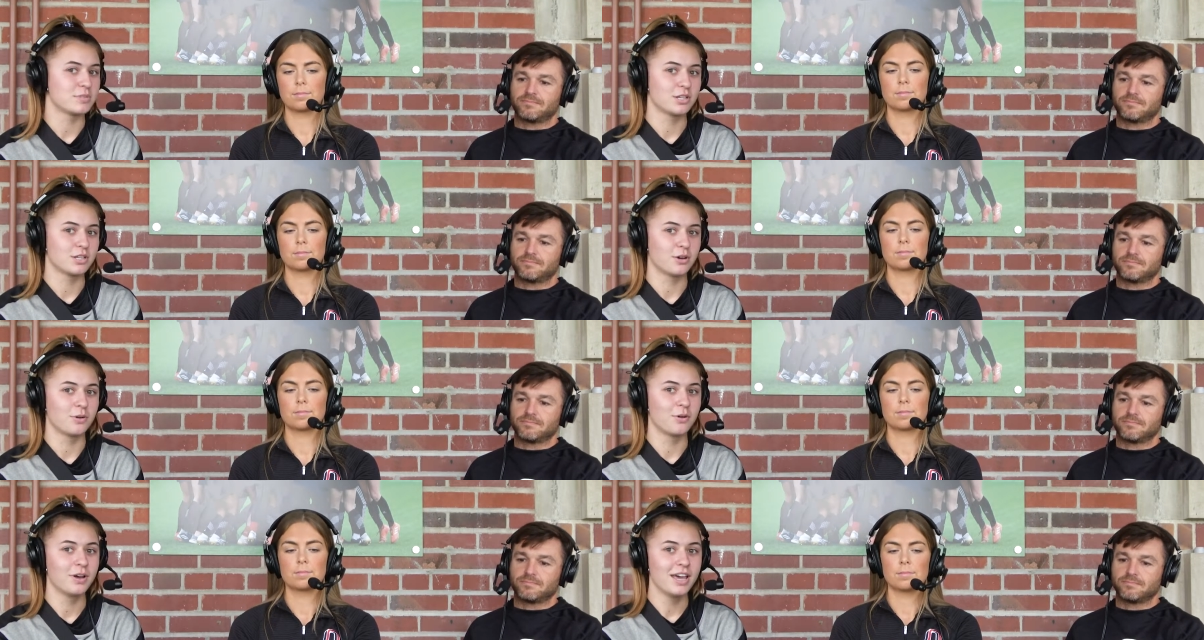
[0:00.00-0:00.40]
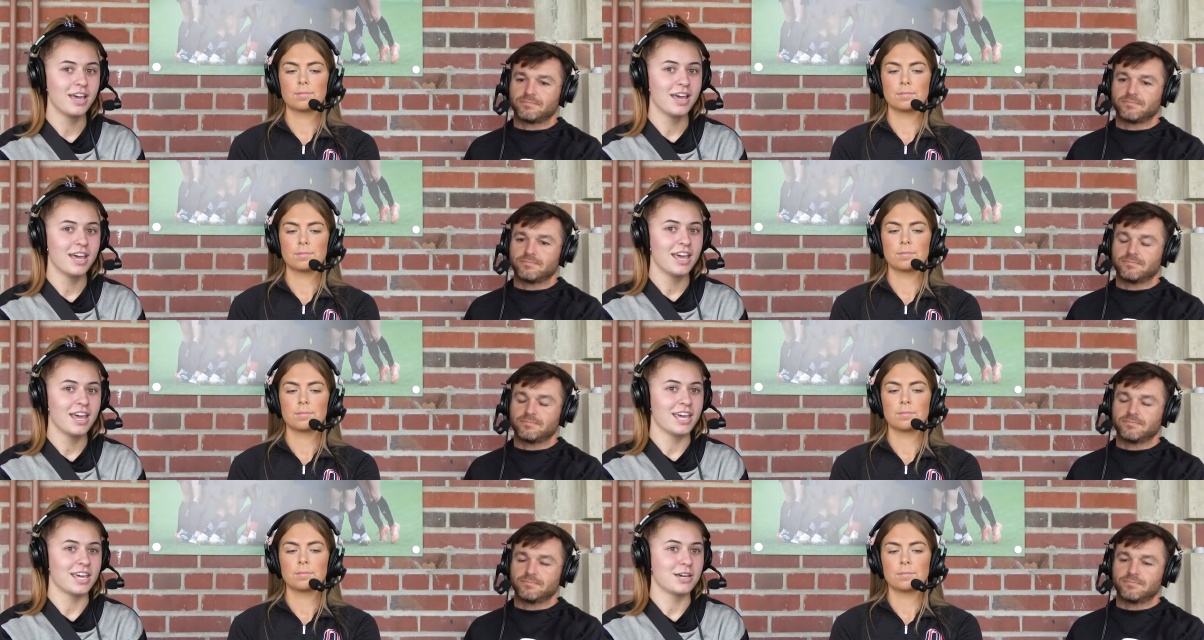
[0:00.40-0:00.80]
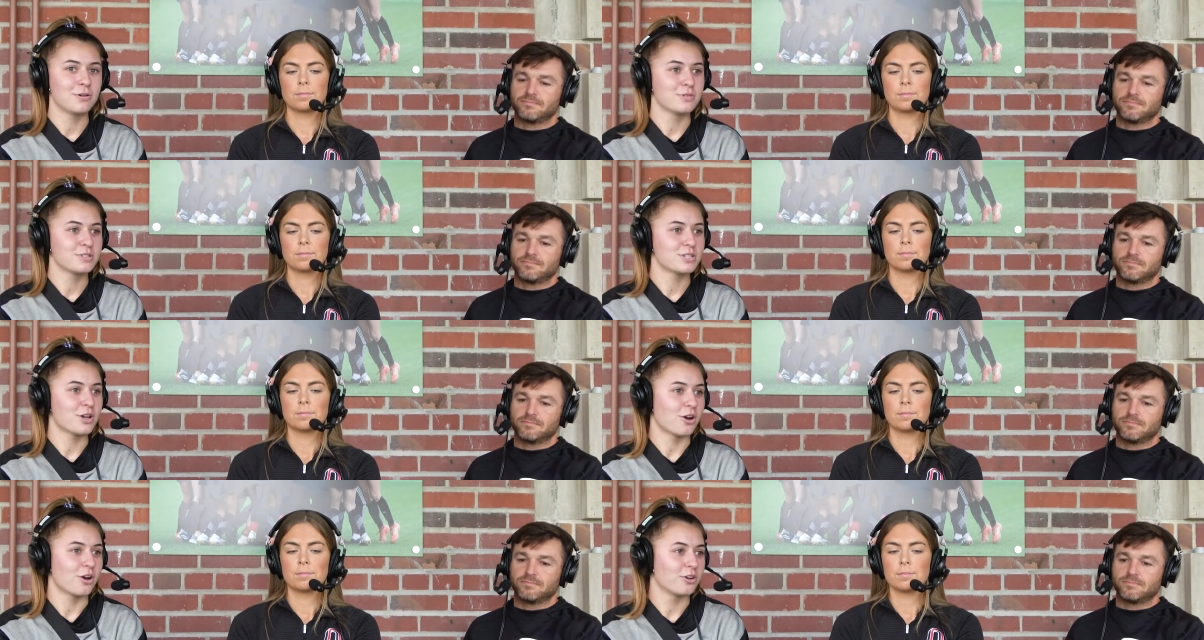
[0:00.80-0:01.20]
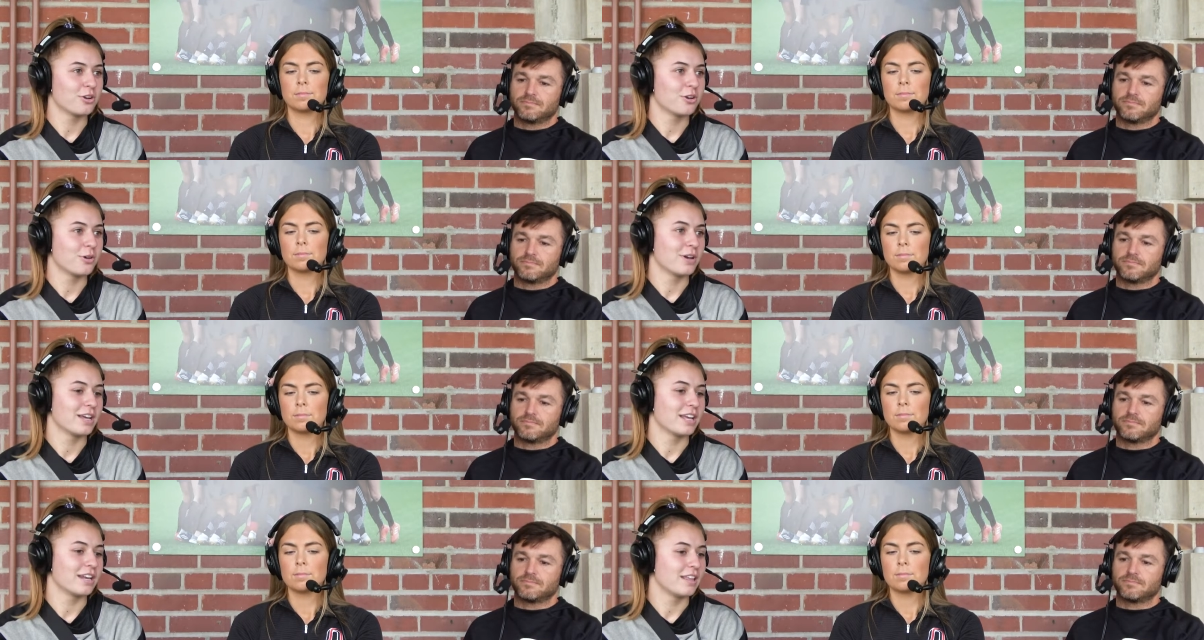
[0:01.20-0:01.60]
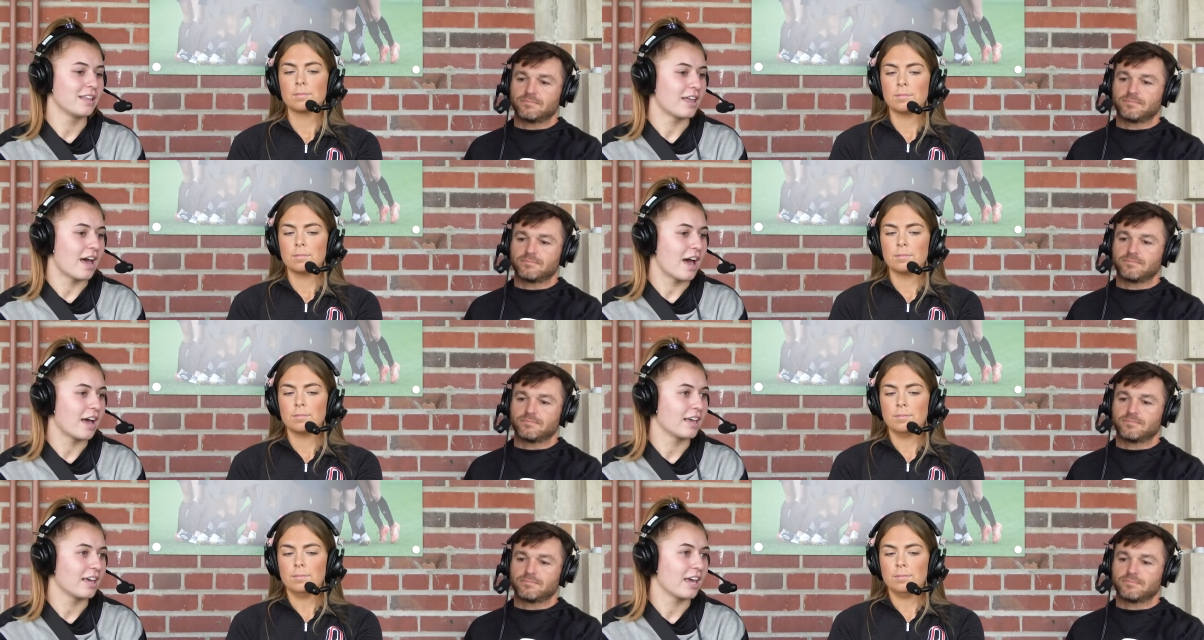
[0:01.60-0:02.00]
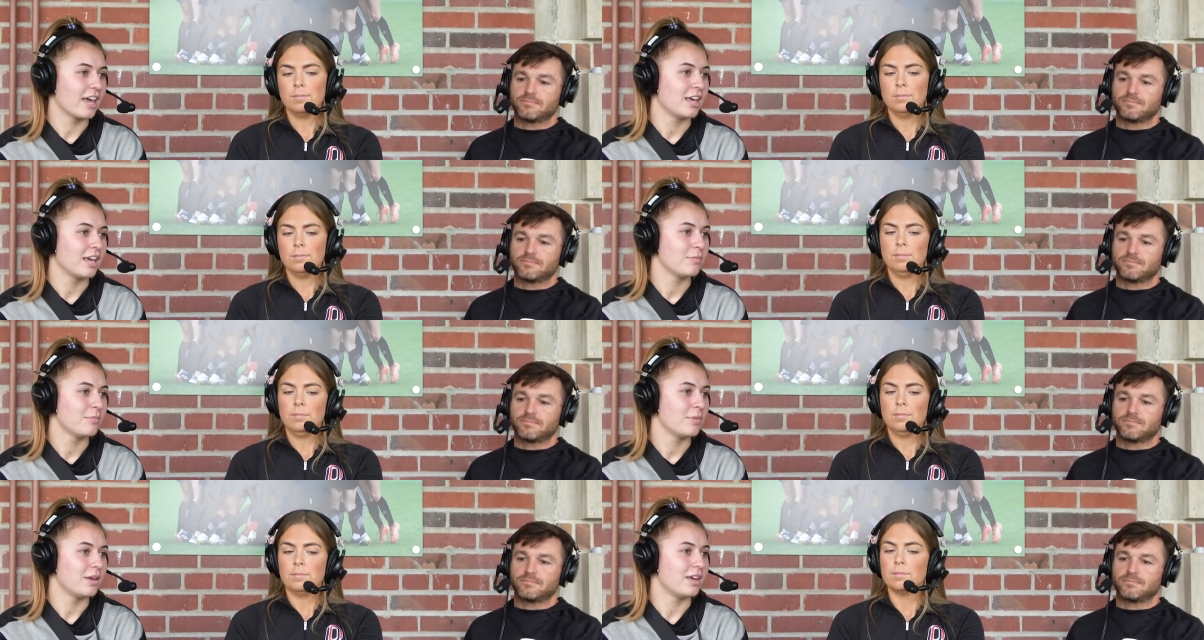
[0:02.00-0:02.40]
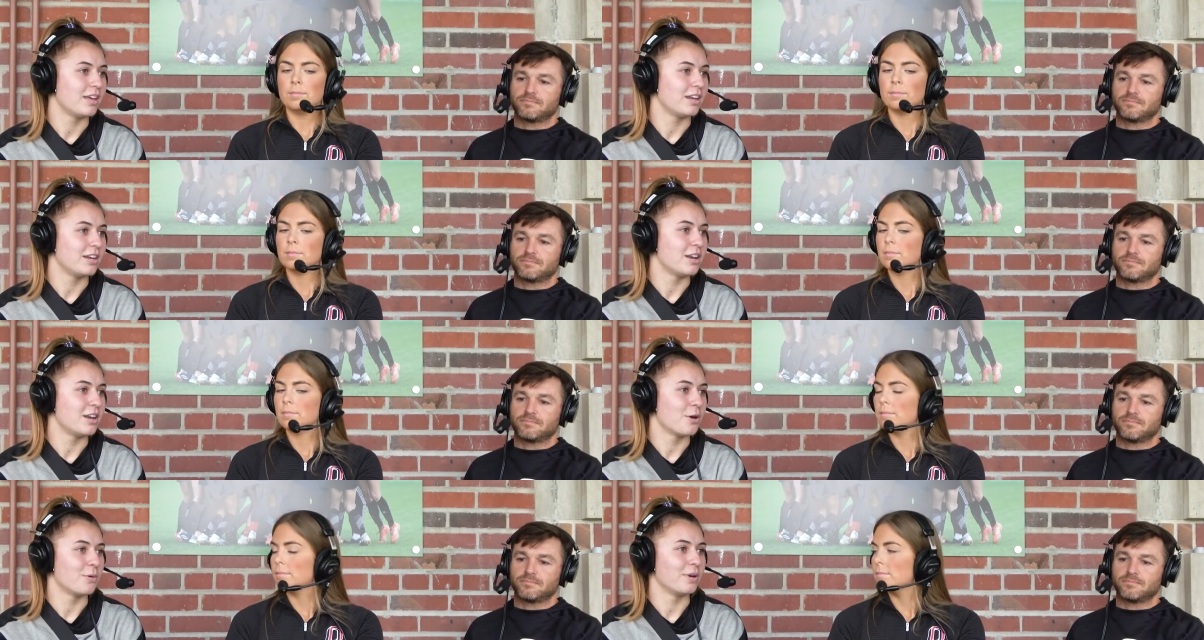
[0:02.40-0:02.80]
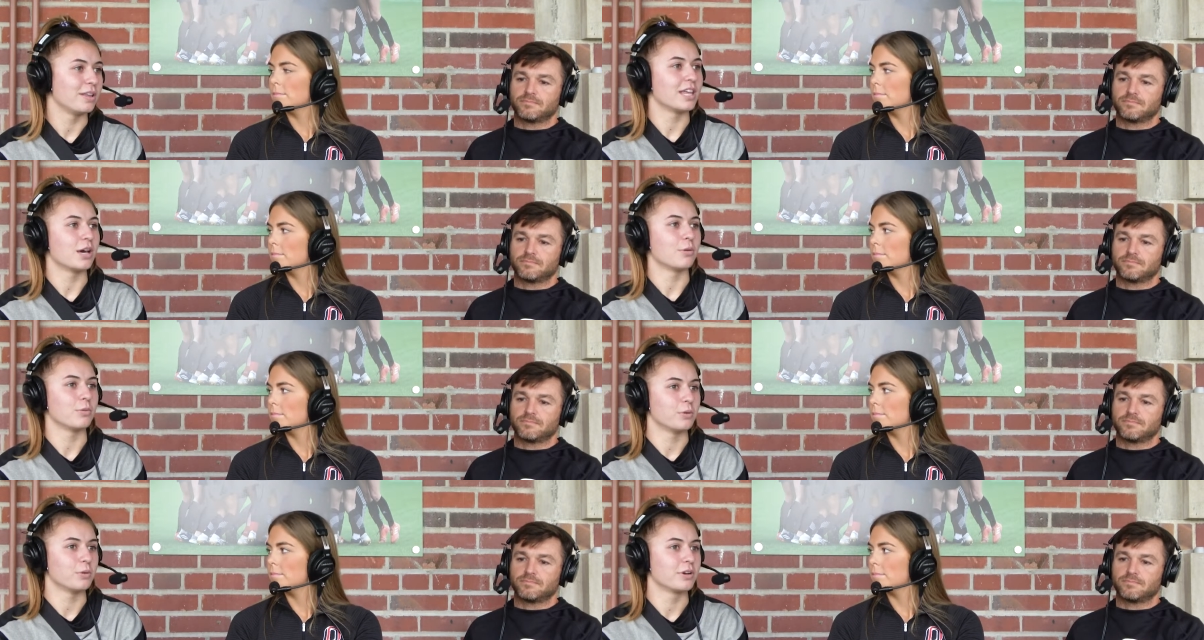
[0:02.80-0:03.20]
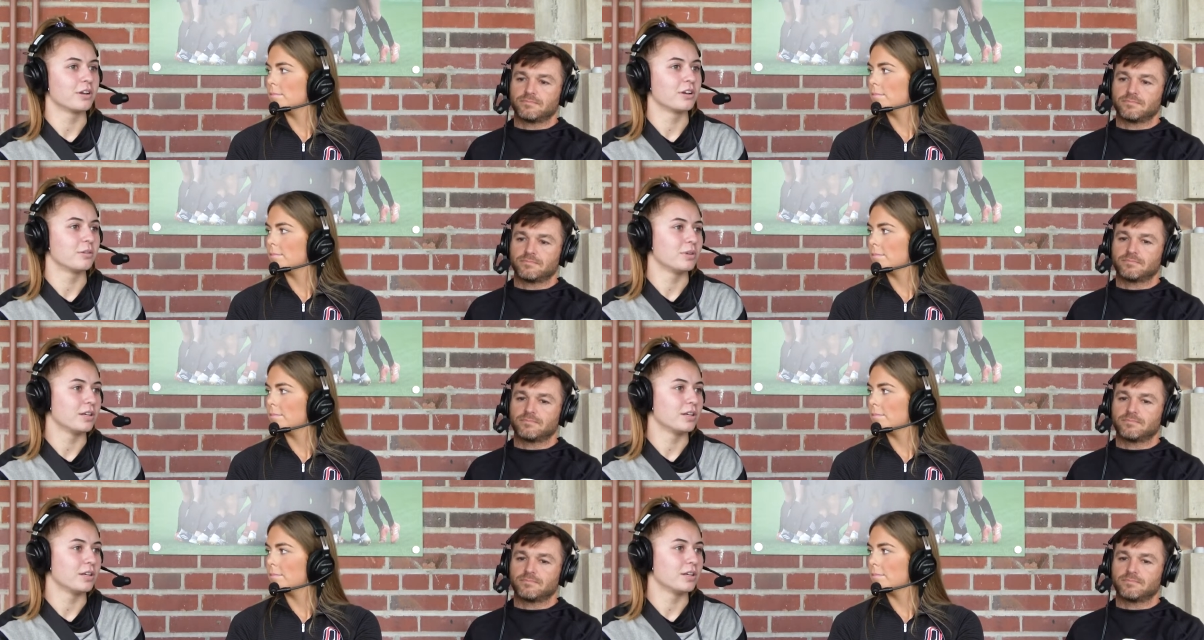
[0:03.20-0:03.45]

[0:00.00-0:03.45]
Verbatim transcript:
Speaker 1: So it was hard going into that game and knowing that we were going to